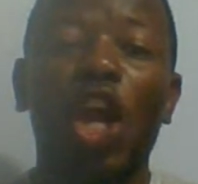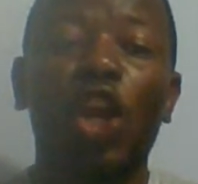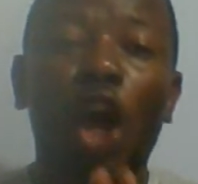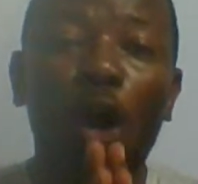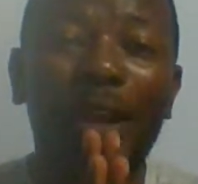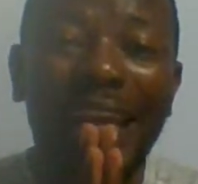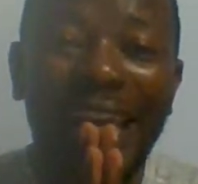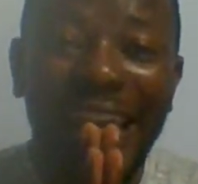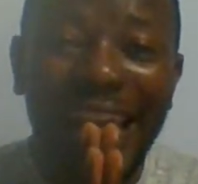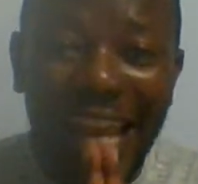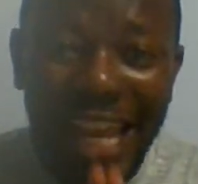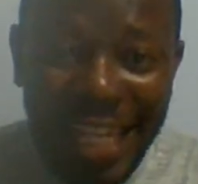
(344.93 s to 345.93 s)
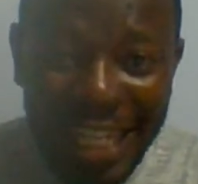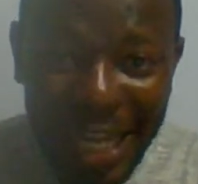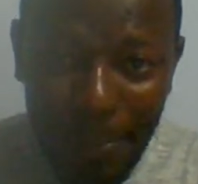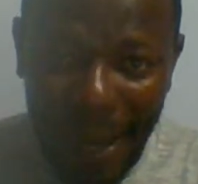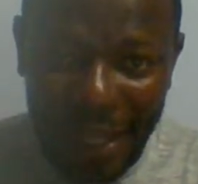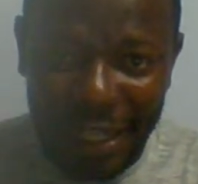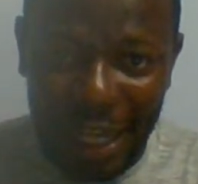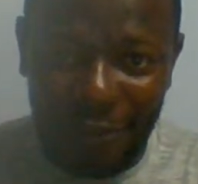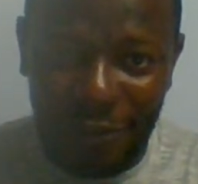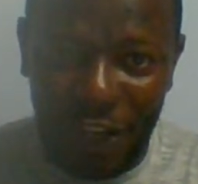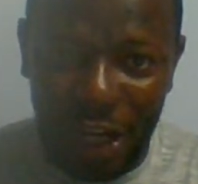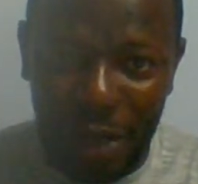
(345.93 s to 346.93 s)
Now, the
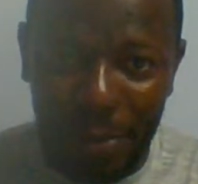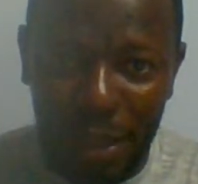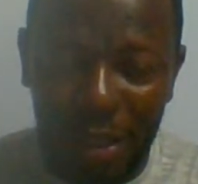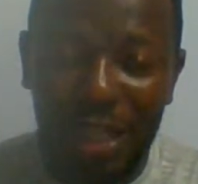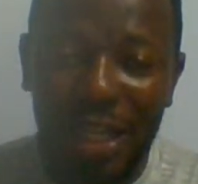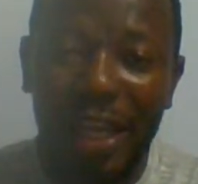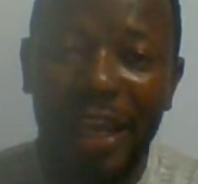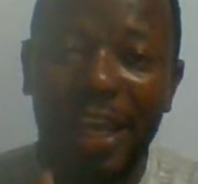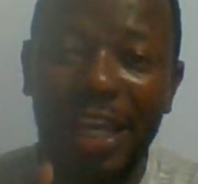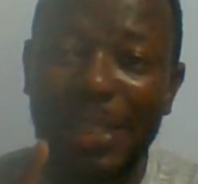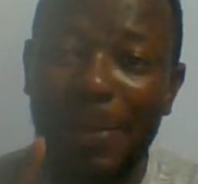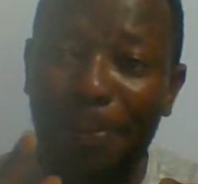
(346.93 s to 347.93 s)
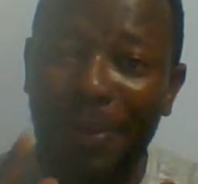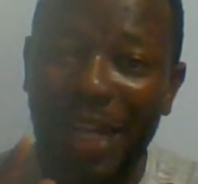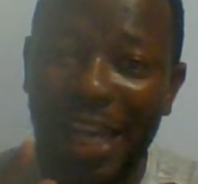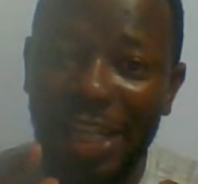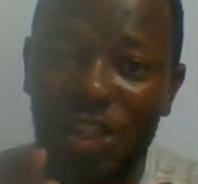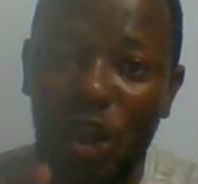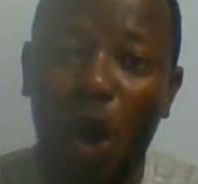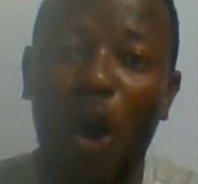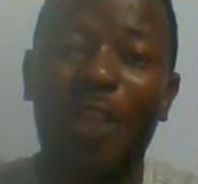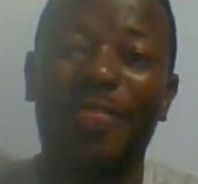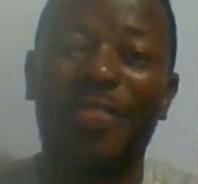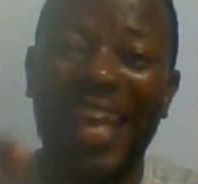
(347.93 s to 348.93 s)
independent variable is placed
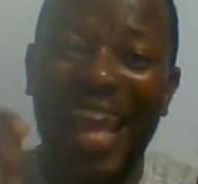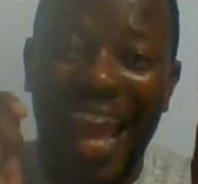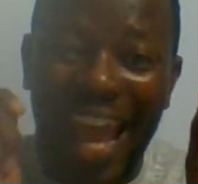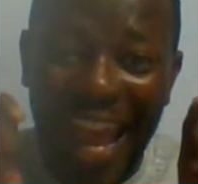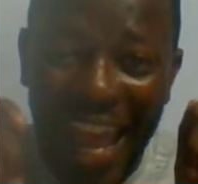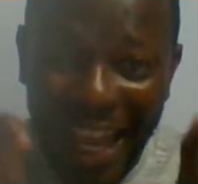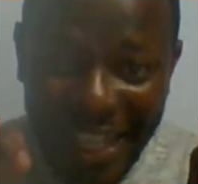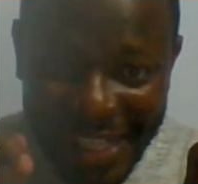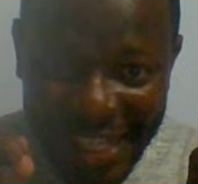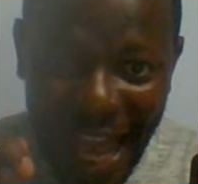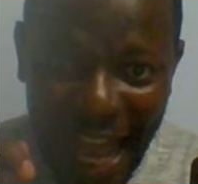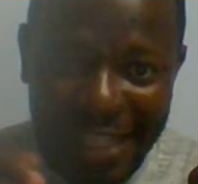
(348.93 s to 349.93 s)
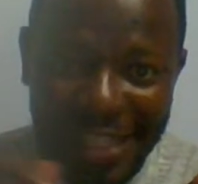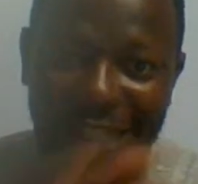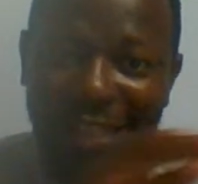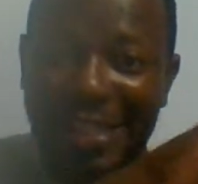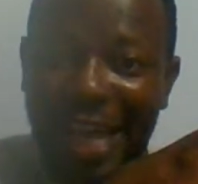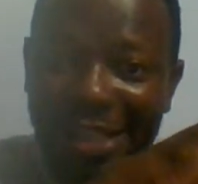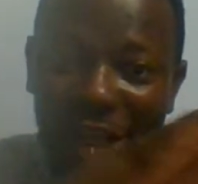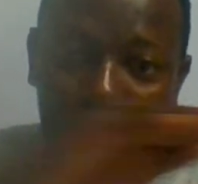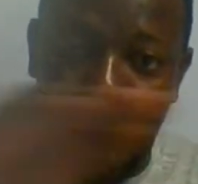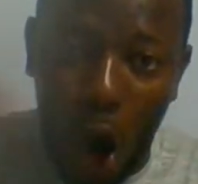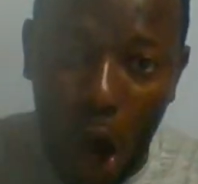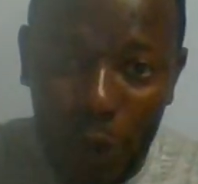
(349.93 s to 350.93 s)
on the x-axis, that's the
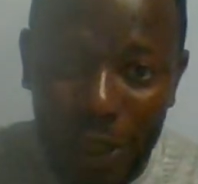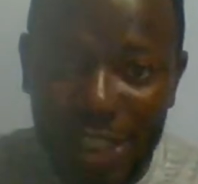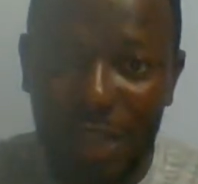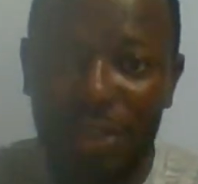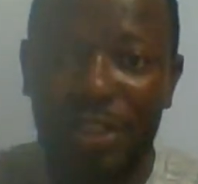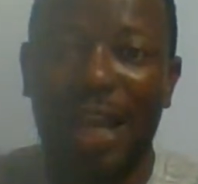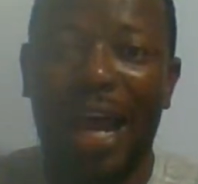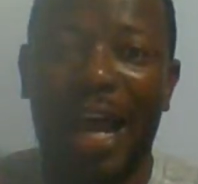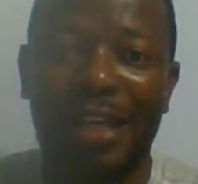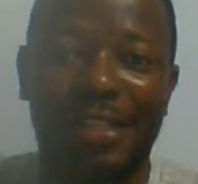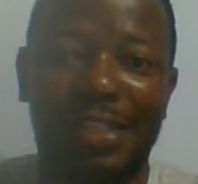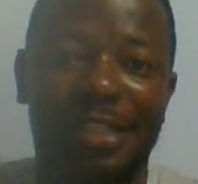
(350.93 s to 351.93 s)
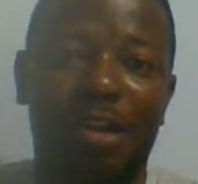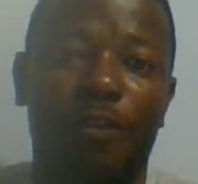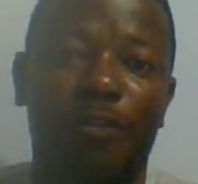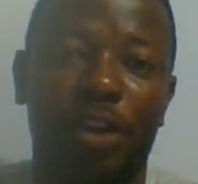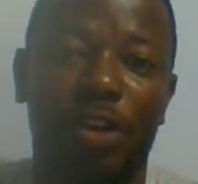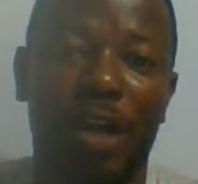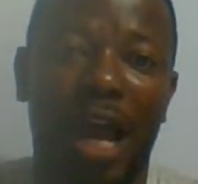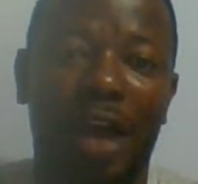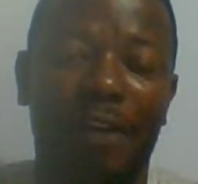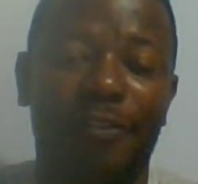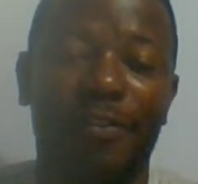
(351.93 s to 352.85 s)
horizontal axis of your graph.